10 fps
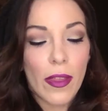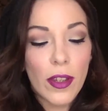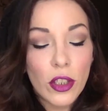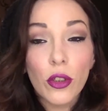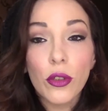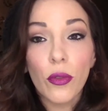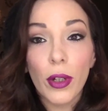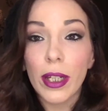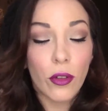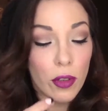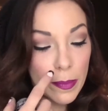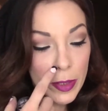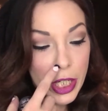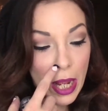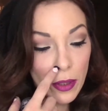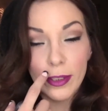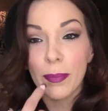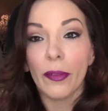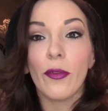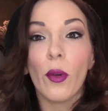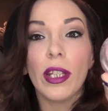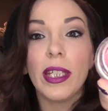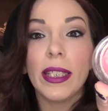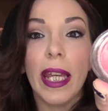These are great cream shadows. Before these